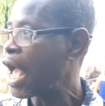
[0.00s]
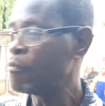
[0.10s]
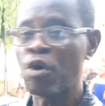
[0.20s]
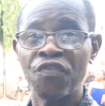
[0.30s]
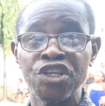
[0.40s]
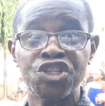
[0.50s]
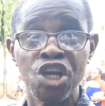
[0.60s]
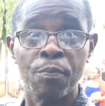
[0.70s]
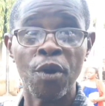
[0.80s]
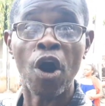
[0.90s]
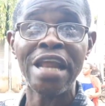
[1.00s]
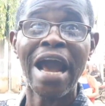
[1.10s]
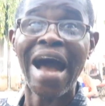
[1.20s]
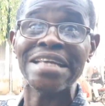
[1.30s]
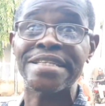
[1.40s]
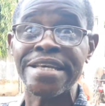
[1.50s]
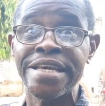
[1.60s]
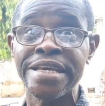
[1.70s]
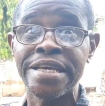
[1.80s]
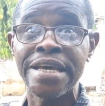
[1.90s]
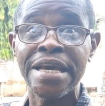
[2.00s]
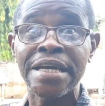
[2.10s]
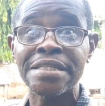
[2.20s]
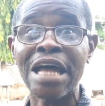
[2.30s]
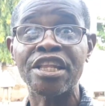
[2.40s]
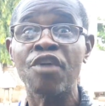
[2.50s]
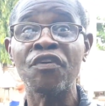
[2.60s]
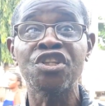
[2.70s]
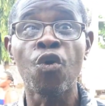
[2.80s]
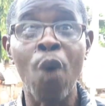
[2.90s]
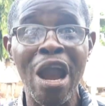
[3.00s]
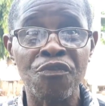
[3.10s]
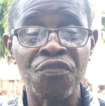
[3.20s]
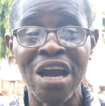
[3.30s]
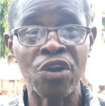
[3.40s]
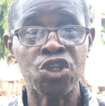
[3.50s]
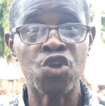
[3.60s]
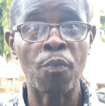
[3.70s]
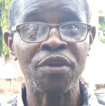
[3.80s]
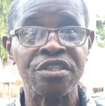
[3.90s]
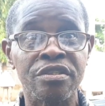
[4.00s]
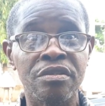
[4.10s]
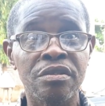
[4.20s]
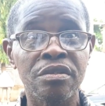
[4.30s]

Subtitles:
a moving ship on a high sea that even the wave cannot stop it.